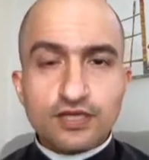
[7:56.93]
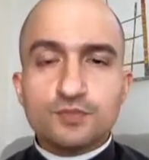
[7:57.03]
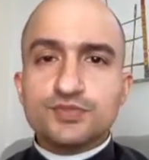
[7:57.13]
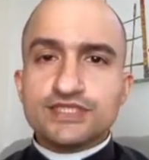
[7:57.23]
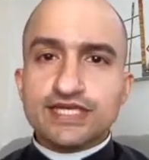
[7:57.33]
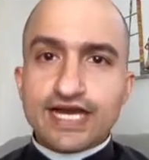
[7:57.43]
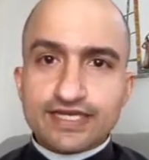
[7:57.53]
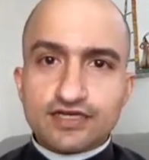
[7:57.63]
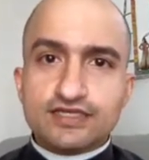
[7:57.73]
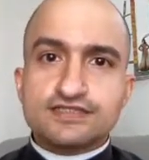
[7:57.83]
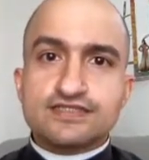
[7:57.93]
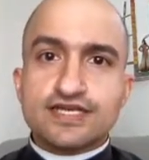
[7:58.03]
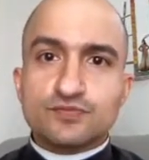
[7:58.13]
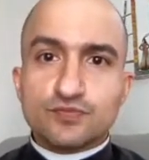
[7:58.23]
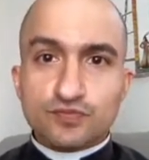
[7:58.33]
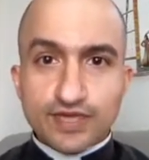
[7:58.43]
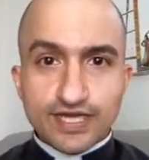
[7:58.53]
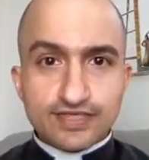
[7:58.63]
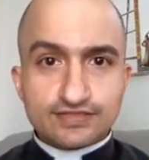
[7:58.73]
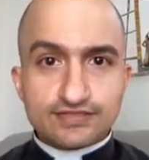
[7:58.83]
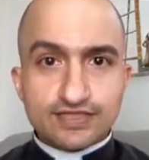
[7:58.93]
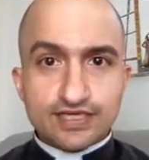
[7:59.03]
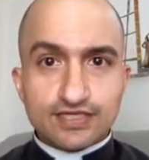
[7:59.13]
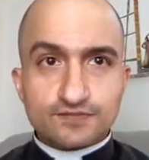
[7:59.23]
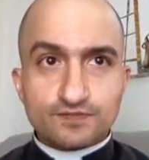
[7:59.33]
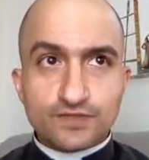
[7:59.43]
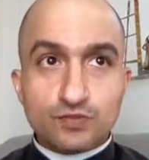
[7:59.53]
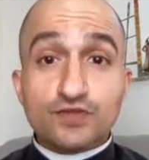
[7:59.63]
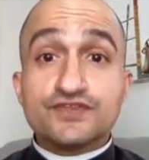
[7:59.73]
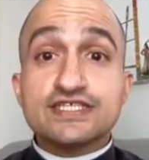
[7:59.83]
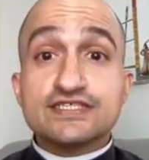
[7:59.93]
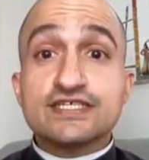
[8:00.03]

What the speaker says: but the icons and what these things